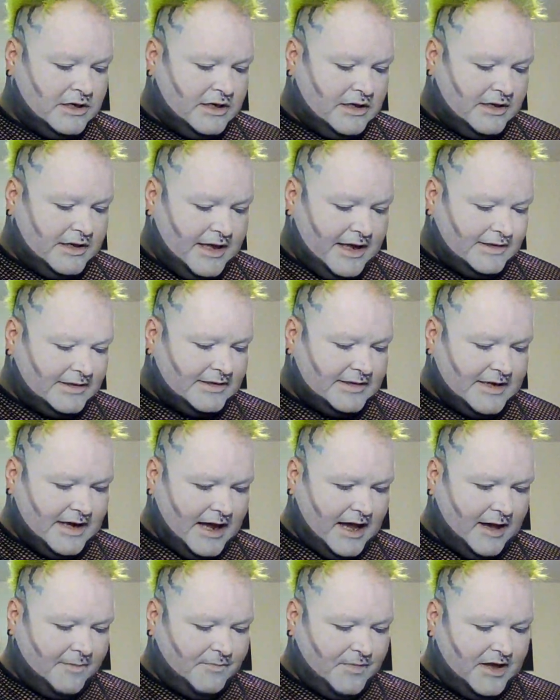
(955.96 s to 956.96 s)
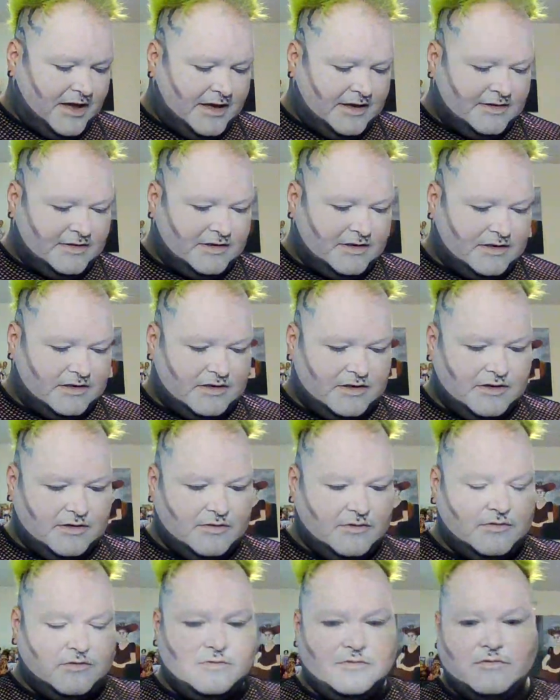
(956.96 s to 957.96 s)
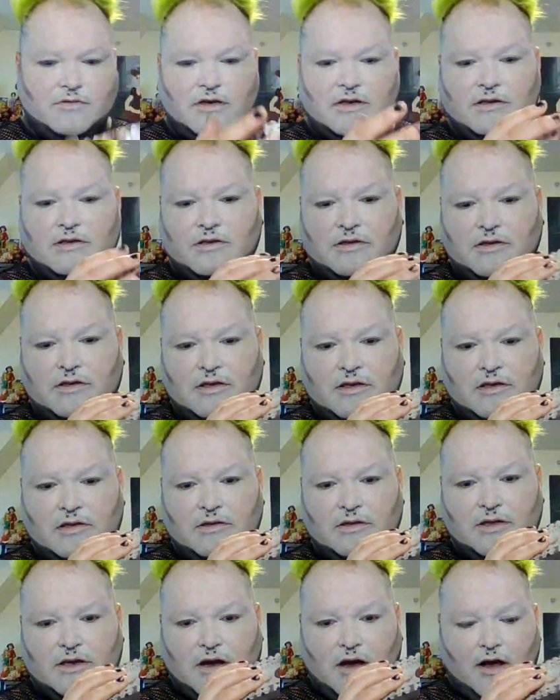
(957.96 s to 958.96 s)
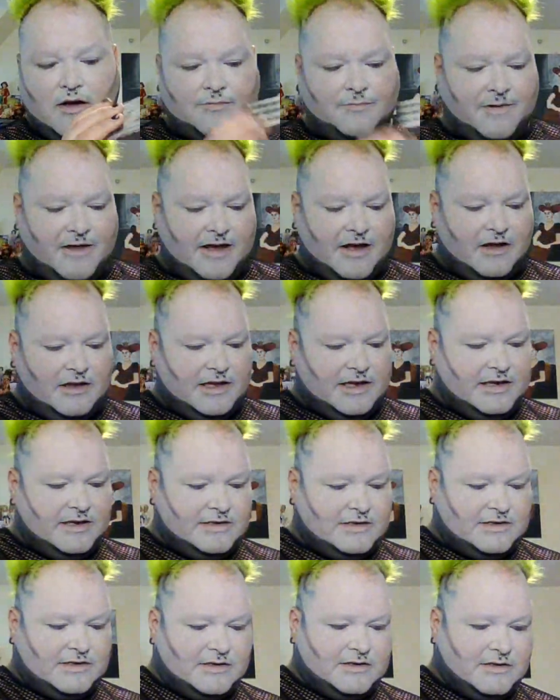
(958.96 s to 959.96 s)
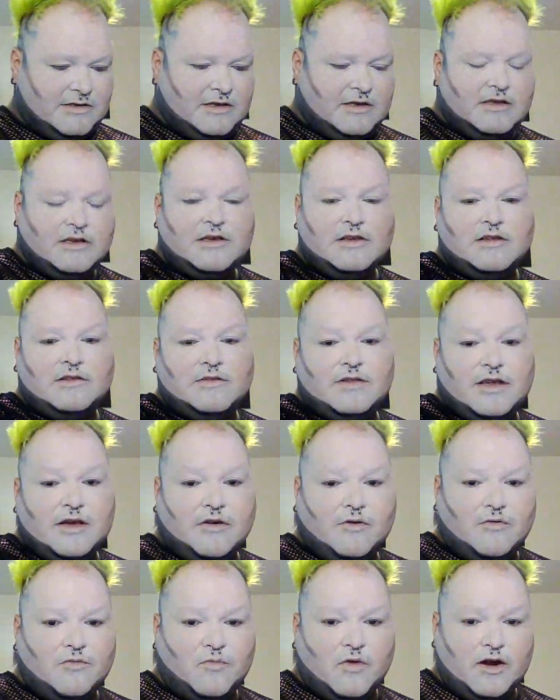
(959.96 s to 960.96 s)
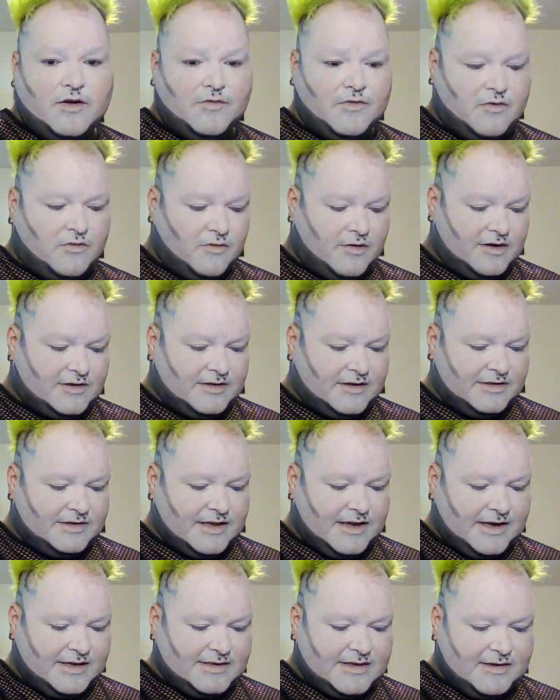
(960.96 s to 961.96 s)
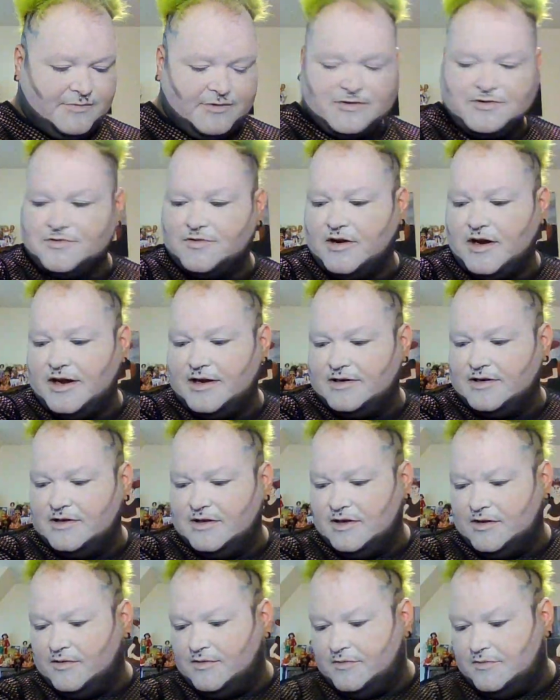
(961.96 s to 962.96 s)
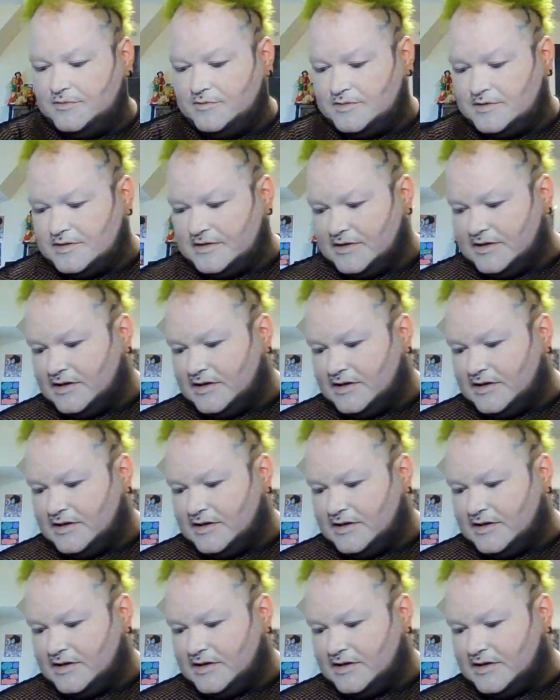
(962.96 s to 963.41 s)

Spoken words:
Let's tap into the Goth palette. The old one, of course, because like I said, we're trying to use